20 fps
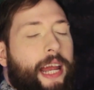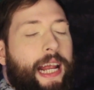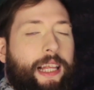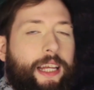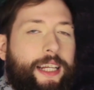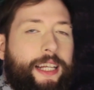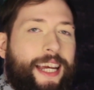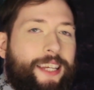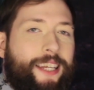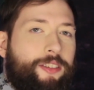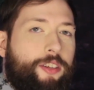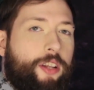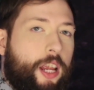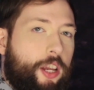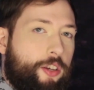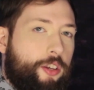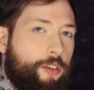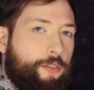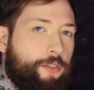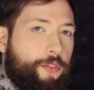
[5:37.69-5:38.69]
likely
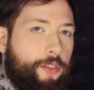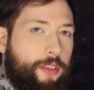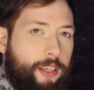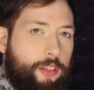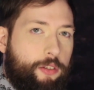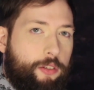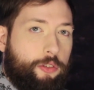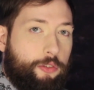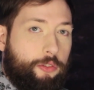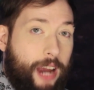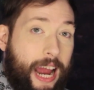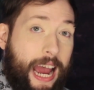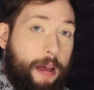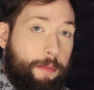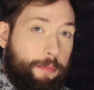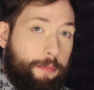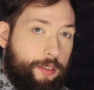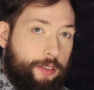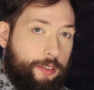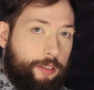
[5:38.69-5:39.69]
destination for these
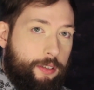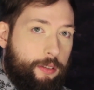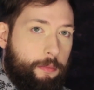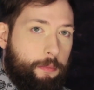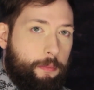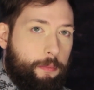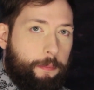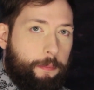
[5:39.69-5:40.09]
scraps.